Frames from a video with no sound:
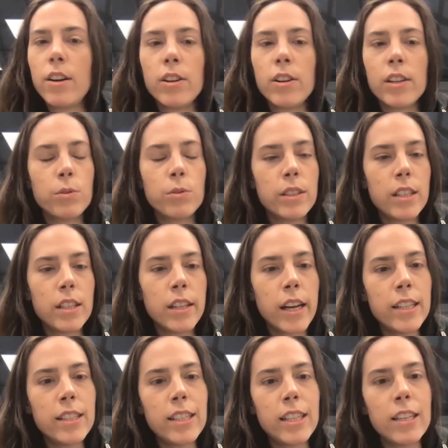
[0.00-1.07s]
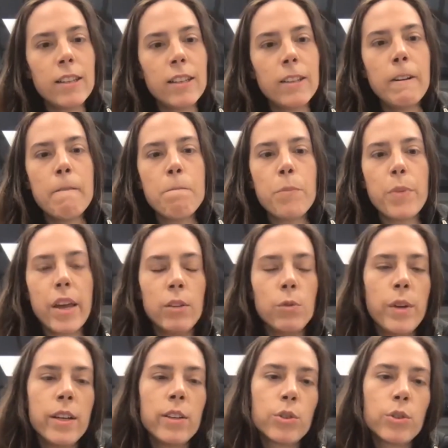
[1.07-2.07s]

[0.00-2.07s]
early 2019, and we